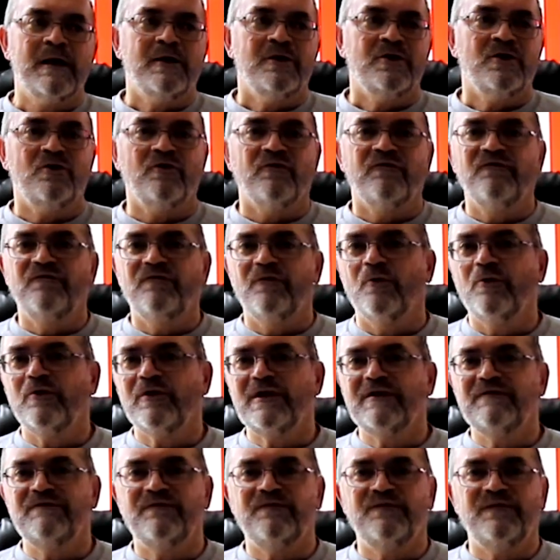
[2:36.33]
you know,
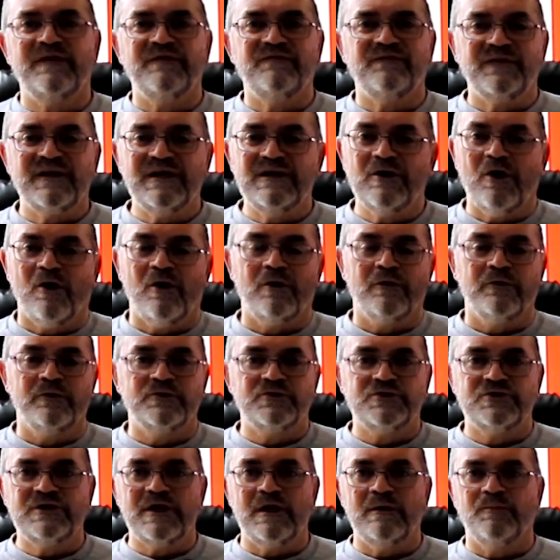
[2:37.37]
$40,
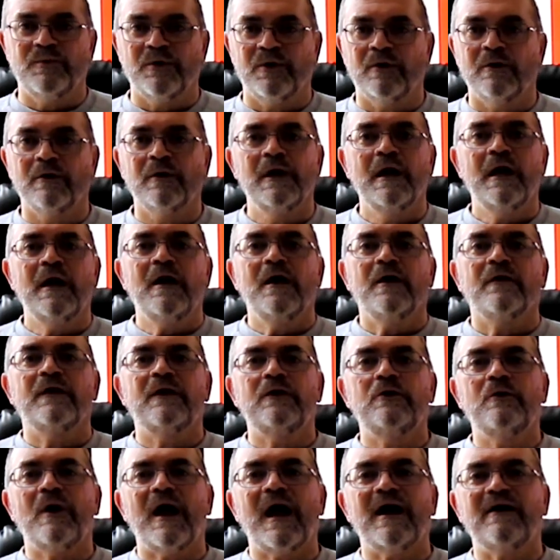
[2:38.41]
$50 cheaper,
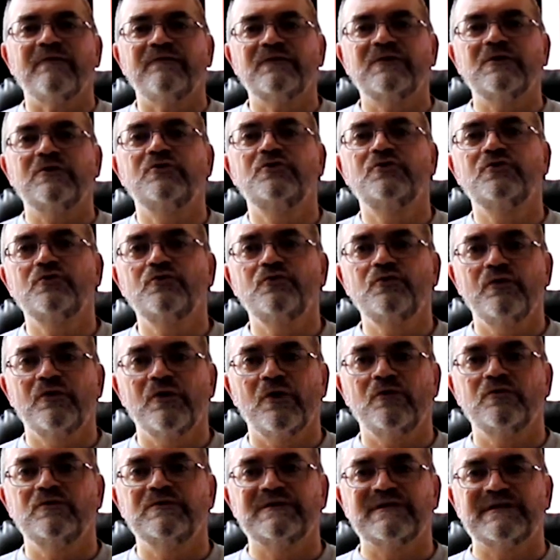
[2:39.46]
that you have to do
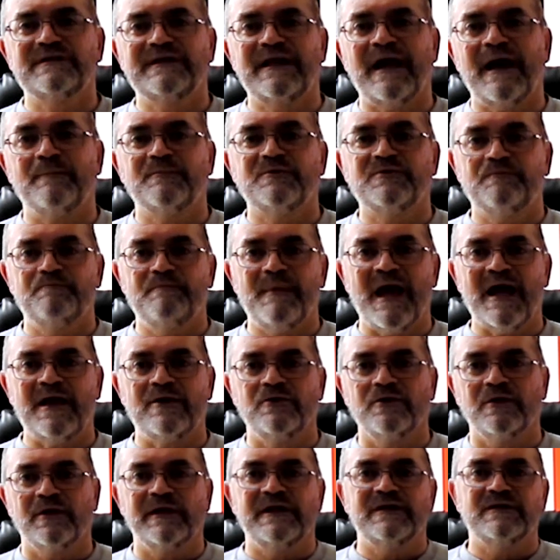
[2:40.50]
those steps
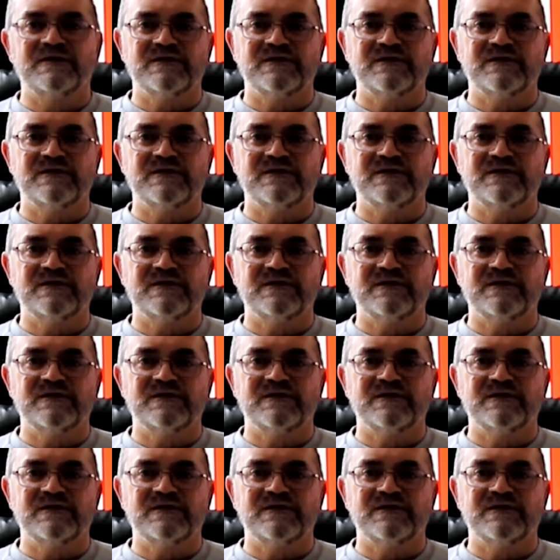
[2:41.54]
manually.